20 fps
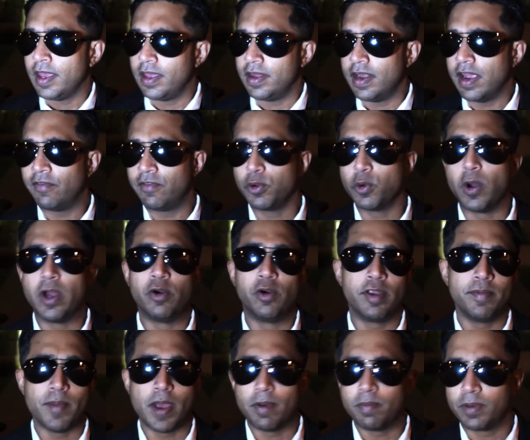And everyone
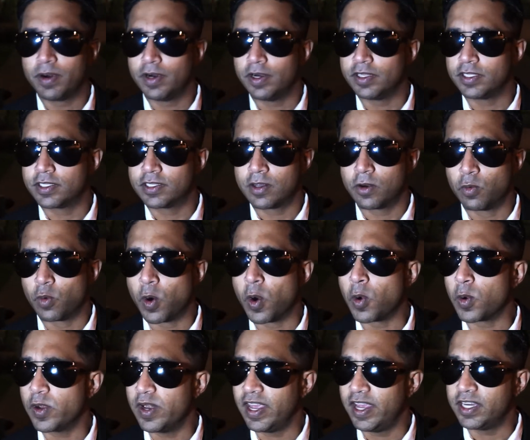remembers
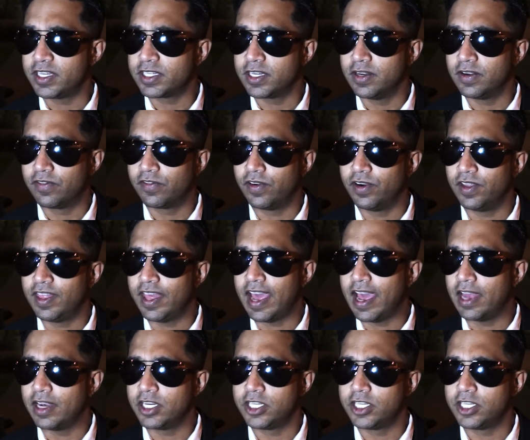Rogue Nation for that